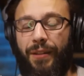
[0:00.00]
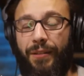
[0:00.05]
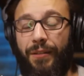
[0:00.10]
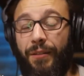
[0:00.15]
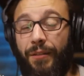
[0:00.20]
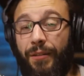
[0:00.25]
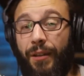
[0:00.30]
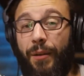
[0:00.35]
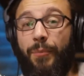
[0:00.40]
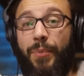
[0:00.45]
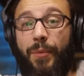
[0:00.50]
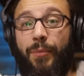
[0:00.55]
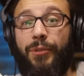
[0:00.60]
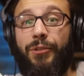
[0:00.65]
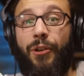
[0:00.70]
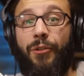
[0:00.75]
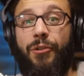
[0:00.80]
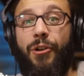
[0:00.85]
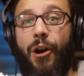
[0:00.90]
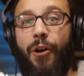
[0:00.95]
some
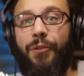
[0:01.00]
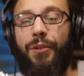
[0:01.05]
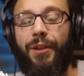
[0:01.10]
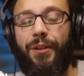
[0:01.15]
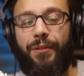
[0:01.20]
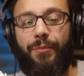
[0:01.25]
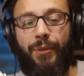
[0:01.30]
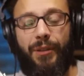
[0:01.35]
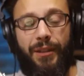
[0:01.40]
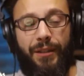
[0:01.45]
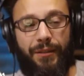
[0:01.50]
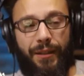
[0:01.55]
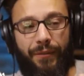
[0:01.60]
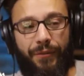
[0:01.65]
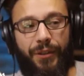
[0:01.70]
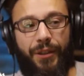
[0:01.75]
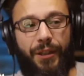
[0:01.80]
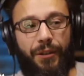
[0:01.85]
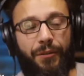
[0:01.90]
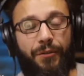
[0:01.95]
people don't know this, but these
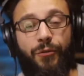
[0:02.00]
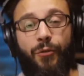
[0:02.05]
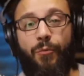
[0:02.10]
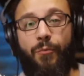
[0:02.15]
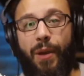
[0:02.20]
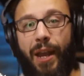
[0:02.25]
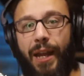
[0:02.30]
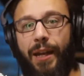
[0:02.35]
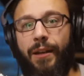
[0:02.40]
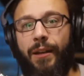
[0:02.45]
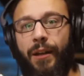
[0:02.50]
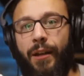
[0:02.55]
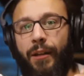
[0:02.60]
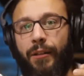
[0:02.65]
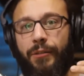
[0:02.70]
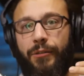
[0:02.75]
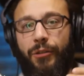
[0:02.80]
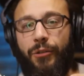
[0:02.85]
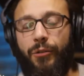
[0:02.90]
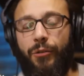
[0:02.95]
amphitheaters were made
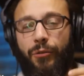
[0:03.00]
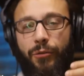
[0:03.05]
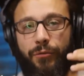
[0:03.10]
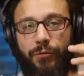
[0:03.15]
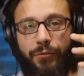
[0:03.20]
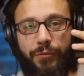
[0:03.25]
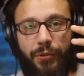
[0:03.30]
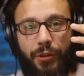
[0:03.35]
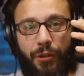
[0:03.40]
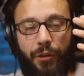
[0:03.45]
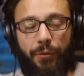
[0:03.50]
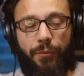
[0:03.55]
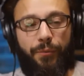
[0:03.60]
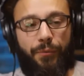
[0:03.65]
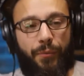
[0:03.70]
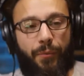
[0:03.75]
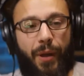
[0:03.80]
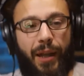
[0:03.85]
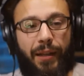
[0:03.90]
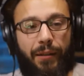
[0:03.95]
to, you know,
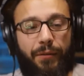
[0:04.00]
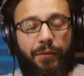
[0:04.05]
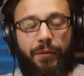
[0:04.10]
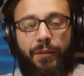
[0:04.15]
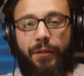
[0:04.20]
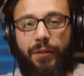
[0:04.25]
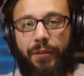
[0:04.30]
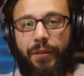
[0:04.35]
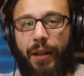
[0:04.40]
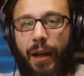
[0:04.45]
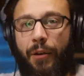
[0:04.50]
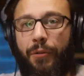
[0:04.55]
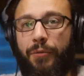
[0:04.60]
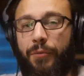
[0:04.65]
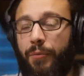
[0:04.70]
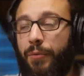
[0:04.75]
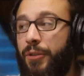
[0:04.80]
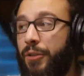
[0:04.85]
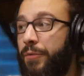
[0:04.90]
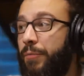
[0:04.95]
make
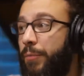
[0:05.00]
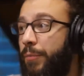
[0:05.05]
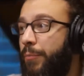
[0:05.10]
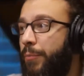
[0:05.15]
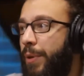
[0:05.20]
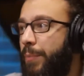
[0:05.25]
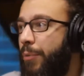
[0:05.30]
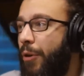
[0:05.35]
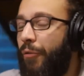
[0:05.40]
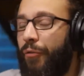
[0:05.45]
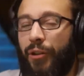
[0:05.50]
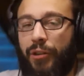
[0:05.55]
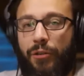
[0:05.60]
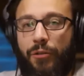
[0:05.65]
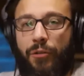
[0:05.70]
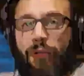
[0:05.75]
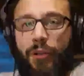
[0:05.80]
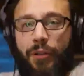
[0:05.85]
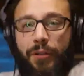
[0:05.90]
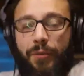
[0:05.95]
sound just be
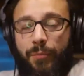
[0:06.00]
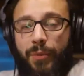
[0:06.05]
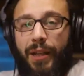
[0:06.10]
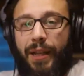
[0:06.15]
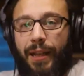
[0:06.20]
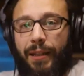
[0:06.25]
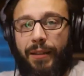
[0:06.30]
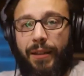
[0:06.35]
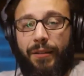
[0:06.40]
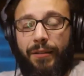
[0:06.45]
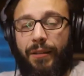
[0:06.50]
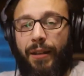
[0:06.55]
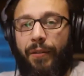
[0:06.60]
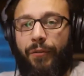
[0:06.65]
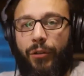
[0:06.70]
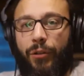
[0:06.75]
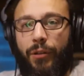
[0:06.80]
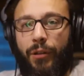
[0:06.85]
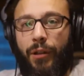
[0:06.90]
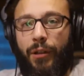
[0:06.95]
perfect. You could speak at this
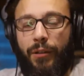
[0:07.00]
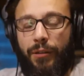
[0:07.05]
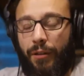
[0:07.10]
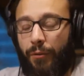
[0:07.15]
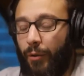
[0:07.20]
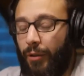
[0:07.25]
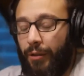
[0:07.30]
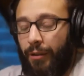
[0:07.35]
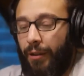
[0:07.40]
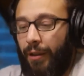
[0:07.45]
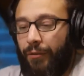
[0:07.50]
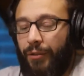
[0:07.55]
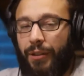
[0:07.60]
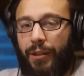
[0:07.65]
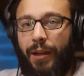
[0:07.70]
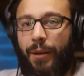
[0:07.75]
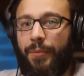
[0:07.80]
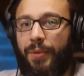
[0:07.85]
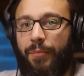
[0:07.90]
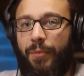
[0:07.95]
level, the level
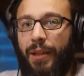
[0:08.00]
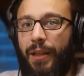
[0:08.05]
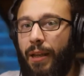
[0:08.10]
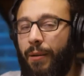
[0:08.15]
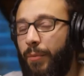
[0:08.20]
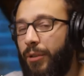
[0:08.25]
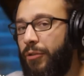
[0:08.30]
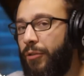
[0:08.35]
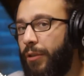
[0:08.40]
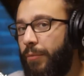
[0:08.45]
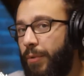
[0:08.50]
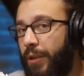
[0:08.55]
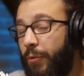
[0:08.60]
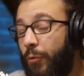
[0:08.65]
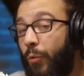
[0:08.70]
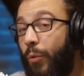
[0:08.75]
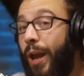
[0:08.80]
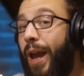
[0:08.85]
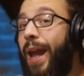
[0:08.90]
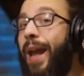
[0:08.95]
that I'm speaking, but you could be
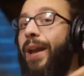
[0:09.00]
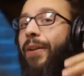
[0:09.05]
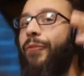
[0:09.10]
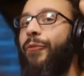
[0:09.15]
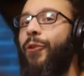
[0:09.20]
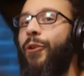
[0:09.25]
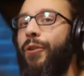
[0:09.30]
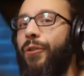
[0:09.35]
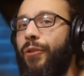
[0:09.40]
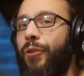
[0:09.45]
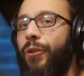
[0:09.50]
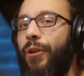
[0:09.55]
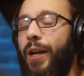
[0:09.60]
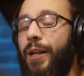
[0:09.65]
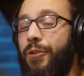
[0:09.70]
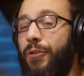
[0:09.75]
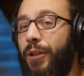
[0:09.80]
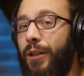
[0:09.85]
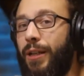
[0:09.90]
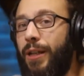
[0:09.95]
way further
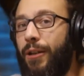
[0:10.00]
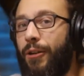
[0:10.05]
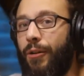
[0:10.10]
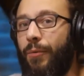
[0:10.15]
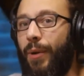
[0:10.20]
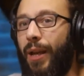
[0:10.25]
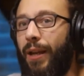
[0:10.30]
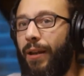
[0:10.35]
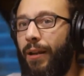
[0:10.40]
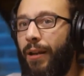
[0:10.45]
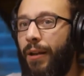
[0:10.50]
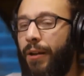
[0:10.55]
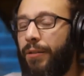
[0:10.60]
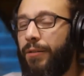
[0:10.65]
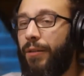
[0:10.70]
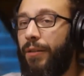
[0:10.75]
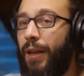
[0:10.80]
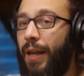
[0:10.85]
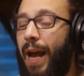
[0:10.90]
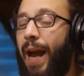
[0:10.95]
and you can hear me.
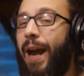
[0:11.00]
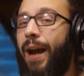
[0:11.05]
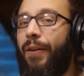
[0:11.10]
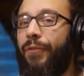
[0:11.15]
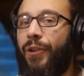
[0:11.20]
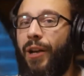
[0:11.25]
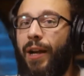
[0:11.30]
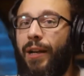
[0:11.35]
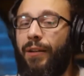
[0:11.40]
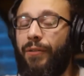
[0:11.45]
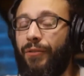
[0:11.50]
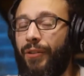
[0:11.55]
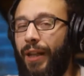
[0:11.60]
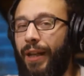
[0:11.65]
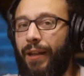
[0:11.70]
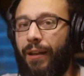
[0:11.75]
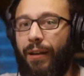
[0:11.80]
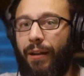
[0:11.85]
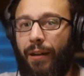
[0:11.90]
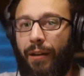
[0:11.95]
So they have kind of
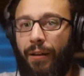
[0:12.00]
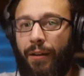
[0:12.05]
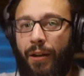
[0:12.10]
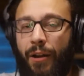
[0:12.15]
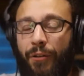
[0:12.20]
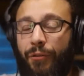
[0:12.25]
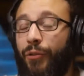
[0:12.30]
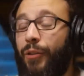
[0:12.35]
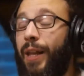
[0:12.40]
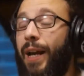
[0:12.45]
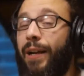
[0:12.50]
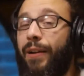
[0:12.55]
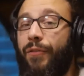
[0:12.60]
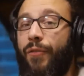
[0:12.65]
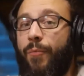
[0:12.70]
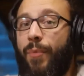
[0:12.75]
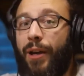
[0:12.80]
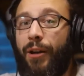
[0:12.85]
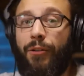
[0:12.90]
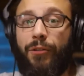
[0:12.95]
like a, for lack
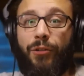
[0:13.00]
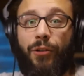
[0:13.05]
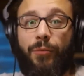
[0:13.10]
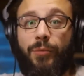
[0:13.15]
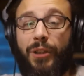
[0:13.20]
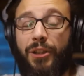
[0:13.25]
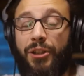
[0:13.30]
of a better term, the